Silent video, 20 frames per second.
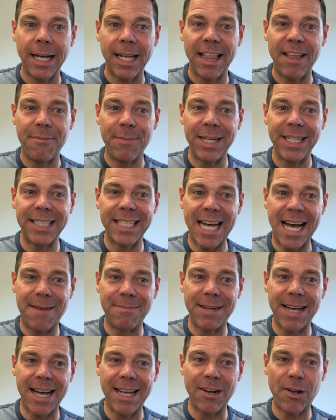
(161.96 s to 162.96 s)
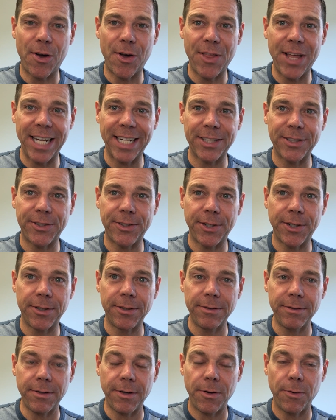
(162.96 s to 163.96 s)
That means I'm not all that
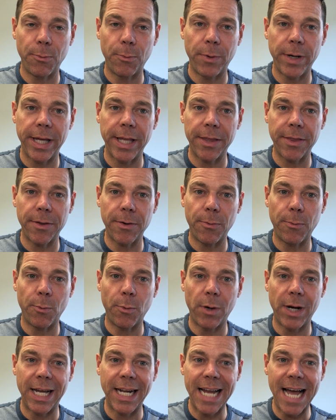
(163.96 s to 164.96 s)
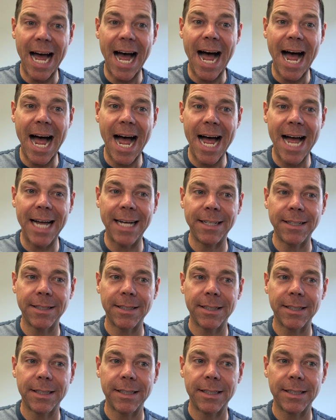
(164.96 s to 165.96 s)
concerned with what I
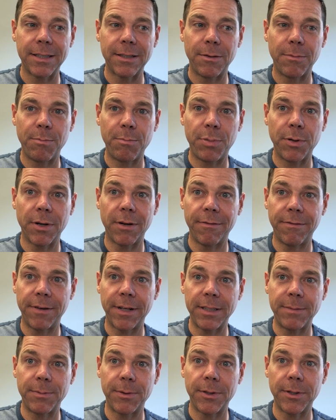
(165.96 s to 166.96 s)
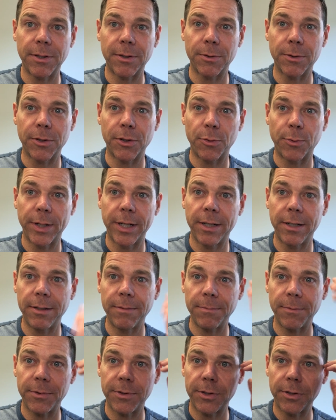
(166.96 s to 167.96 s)
put on Facebook or
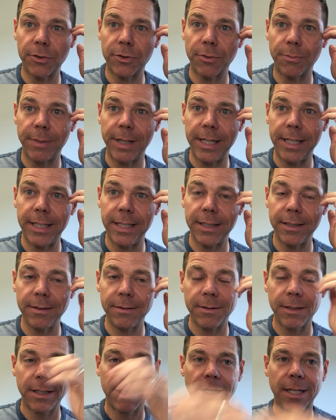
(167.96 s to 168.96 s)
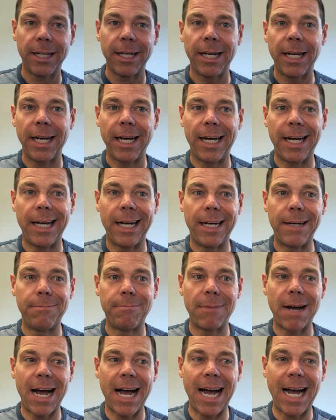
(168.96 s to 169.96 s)
Twitter, social media.
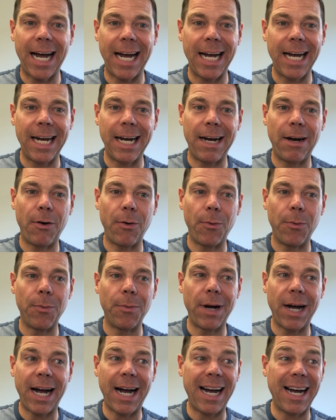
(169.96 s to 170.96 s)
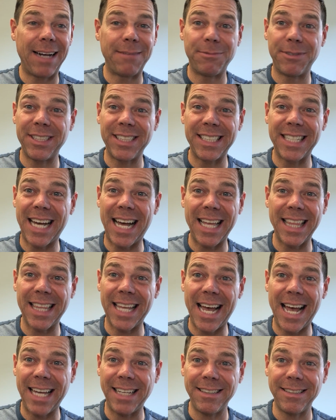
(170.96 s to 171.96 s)
I'm just not
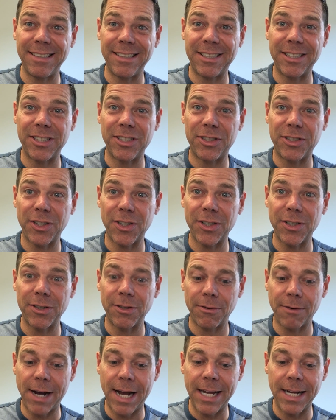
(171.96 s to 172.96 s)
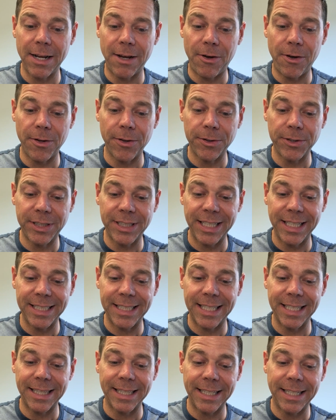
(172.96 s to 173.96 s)
that concerned, right? All those things
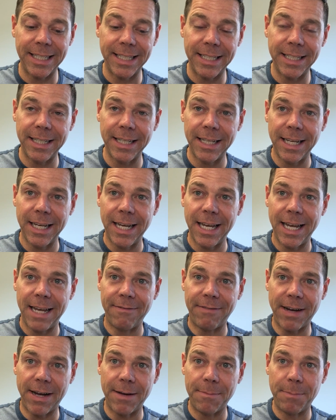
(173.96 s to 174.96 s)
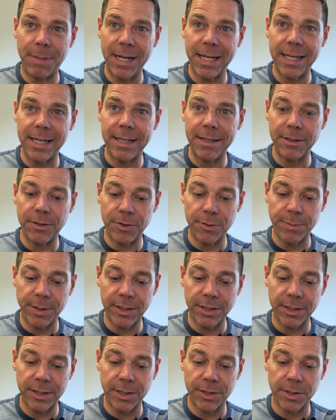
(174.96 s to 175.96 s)
can lead, if I pay too
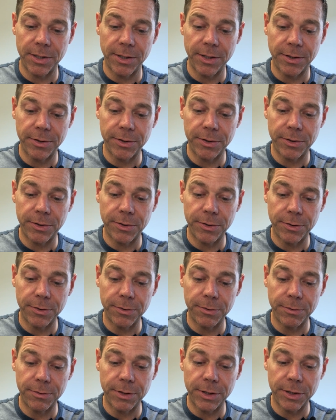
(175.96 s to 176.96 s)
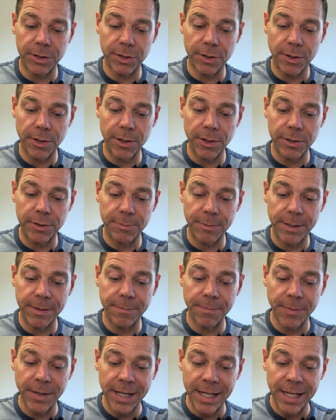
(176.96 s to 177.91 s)
much attention to those, to discouragement.